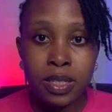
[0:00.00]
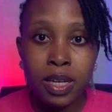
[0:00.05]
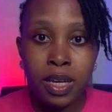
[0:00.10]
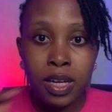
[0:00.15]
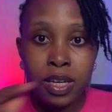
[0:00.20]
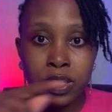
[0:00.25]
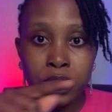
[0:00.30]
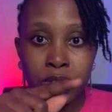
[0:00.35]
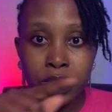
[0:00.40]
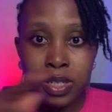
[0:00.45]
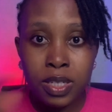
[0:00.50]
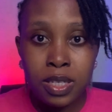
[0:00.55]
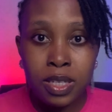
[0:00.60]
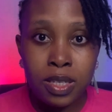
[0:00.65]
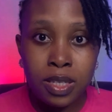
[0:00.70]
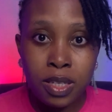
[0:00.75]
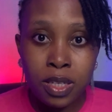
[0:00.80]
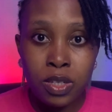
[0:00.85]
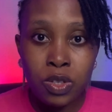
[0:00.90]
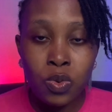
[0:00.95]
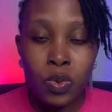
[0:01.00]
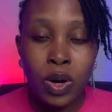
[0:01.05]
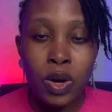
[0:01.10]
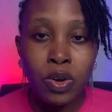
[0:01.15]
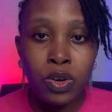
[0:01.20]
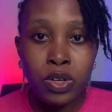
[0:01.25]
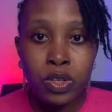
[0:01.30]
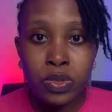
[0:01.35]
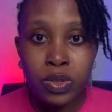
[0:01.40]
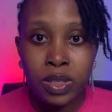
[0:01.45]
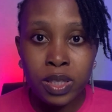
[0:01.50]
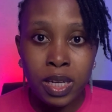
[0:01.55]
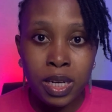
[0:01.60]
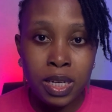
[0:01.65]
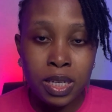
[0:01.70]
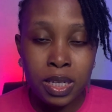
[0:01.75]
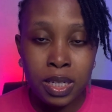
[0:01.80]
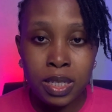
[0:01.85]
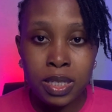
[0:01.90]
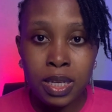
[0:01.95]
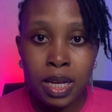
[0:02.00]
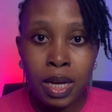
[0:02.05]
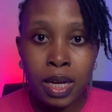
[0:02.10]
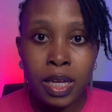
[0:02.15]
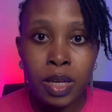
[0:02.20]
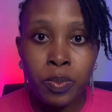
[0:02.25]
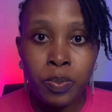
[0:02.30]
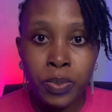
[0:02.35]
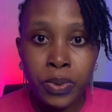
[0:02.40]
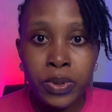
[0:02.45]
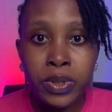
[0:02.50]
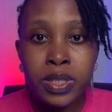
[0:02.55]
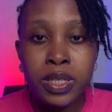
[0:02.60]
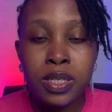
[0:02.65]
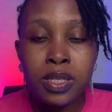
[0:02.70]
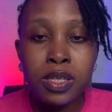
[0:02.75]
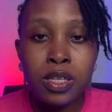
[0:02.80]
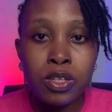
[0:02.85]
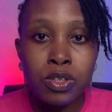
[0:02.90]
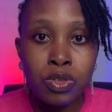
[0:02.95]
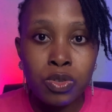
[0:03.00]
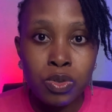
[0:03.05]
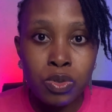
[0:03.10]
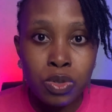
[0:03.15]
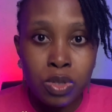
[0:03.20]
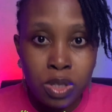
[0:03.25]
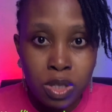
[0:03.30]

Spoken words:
So this is it. So we're going to take this and impute it into